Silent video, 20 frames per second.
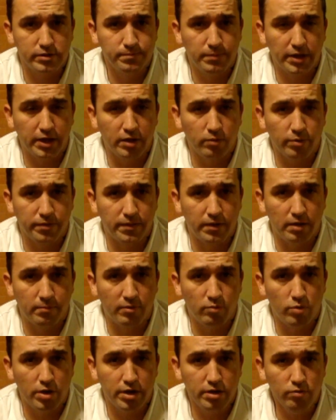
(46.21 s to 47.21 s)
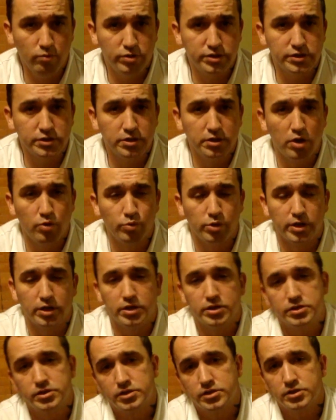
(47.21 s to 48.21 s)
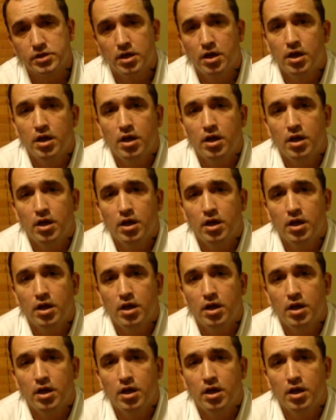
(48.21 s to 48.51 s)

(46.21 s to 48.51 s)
Beginning with the number 1, which is loneliness.